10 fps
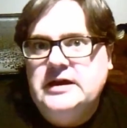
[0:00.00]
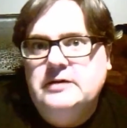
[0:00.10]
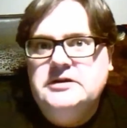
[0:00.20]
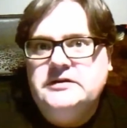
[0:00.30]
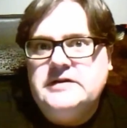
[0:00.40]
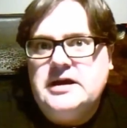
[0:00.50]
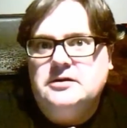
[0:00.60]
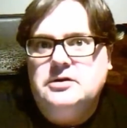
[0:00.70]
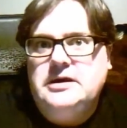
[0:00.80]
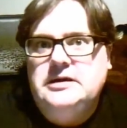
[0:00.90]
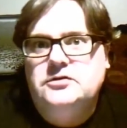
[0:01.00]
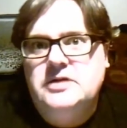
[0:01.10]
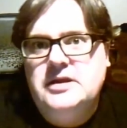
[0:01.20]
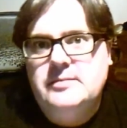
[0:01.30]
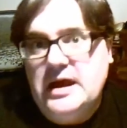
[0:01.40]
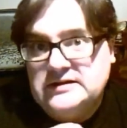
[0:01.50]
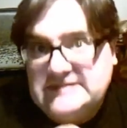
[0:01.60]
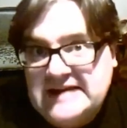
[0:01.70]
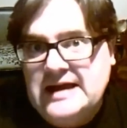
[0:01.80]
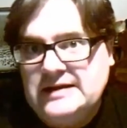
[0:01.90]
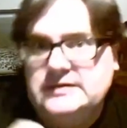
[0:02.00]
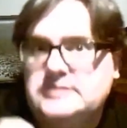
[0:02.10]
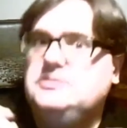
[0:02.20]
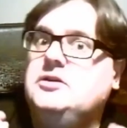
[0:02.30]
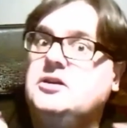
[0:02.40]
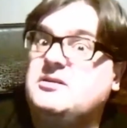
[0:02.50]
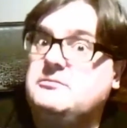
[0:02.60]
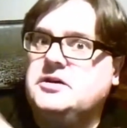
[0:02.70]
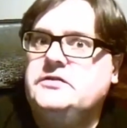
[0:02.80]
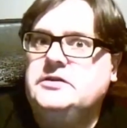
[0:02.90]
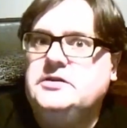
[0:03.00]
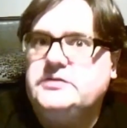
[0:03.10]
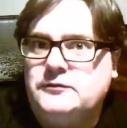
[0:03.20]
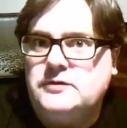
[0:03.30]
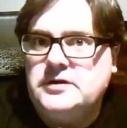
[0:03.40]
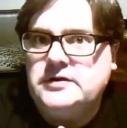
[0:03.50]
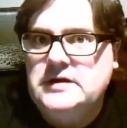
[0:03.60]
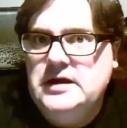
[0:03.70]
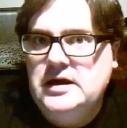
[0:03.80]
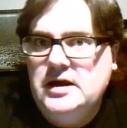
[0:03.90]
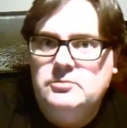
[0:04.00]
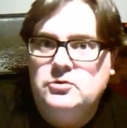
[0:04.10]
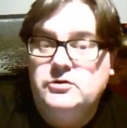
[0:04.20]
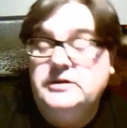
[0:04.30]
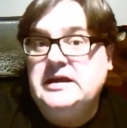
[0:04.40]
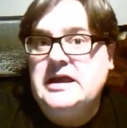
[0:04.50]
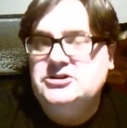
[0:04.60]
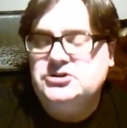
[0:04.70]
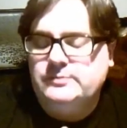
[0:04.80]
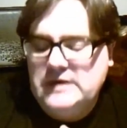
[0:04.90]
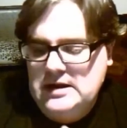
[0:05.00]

when you start talking about data, you've got to concern yourself with authentication.